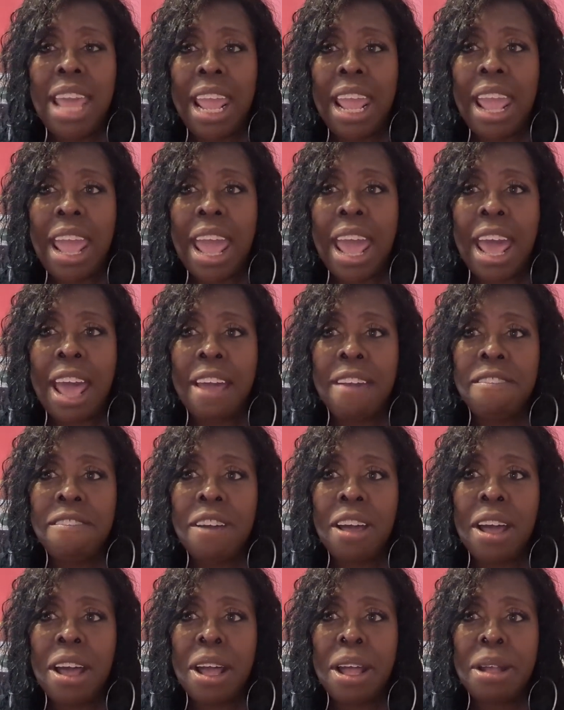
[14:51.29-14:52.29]
They
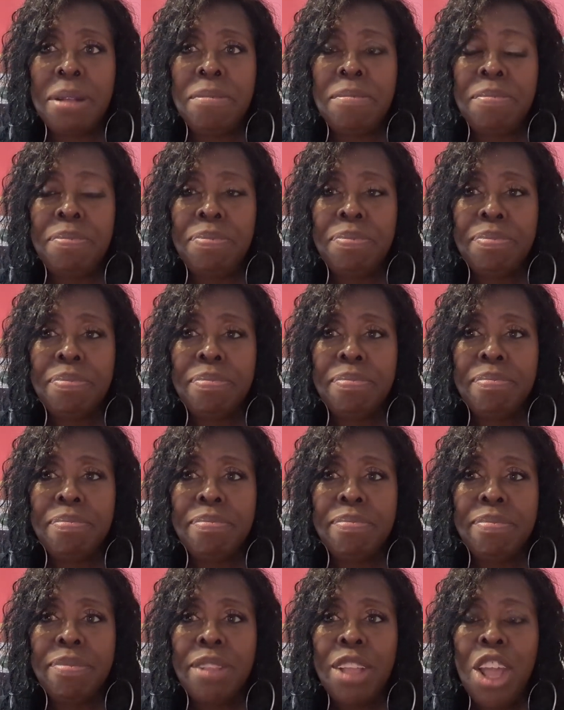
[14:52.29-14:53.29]
have
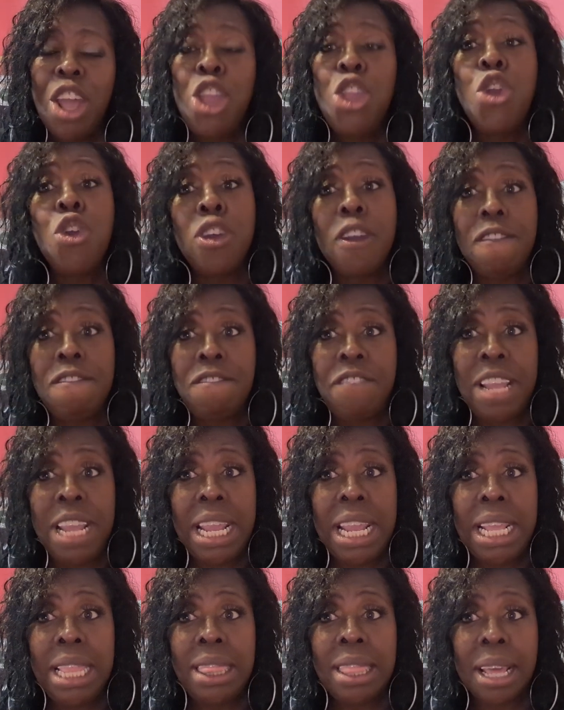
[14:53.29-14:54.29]
You could
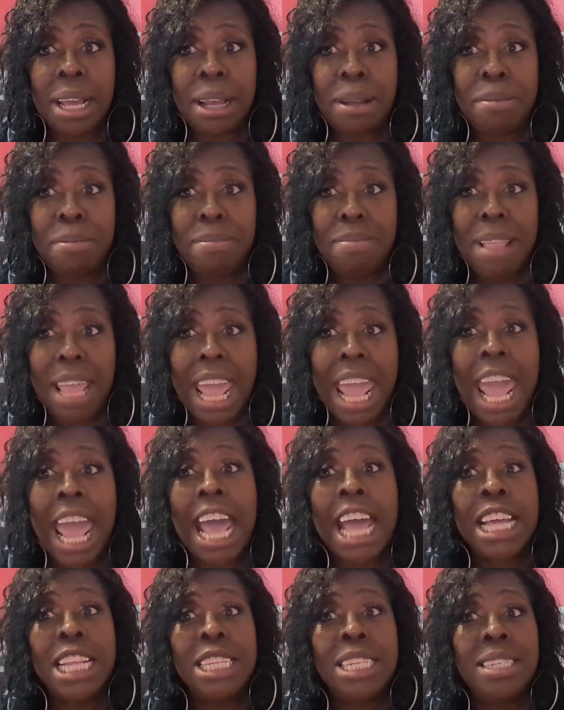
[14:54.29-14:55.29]
feed them
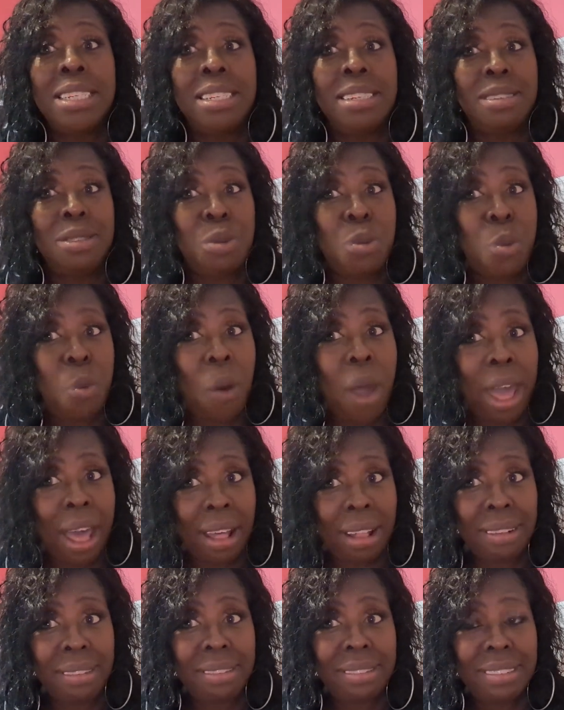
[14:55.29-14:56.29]
as
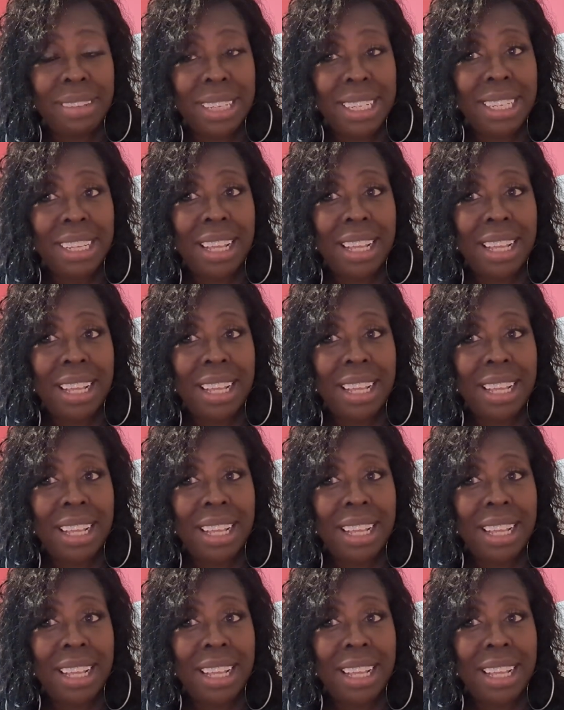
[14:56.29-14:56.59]
well.